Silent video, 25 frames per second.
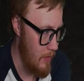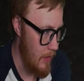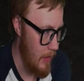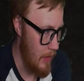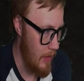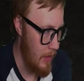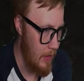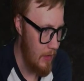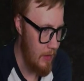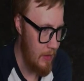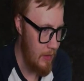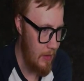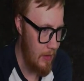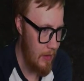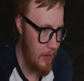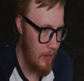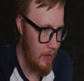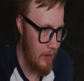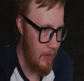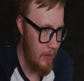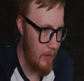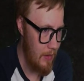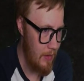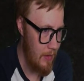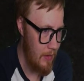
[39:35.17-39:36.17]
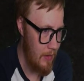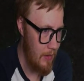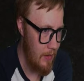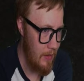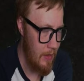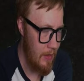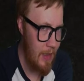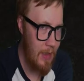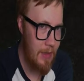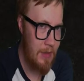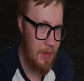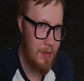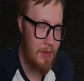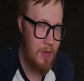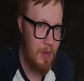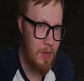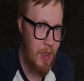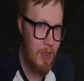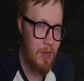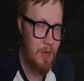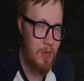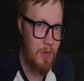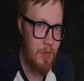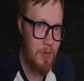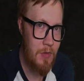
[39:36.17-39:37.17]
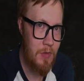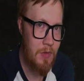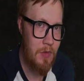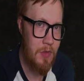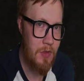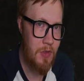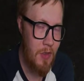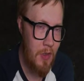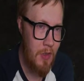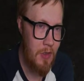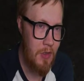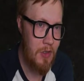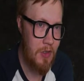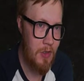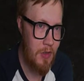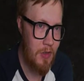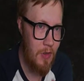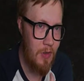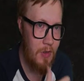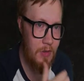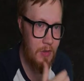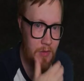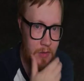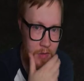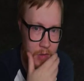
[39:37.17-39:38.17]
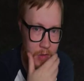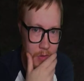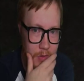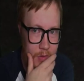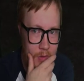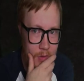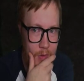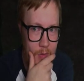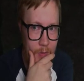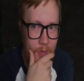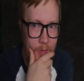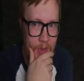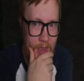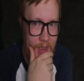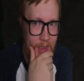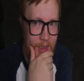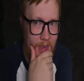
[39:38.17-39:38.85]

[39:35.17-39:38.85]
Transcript: and I try to search on YouTube.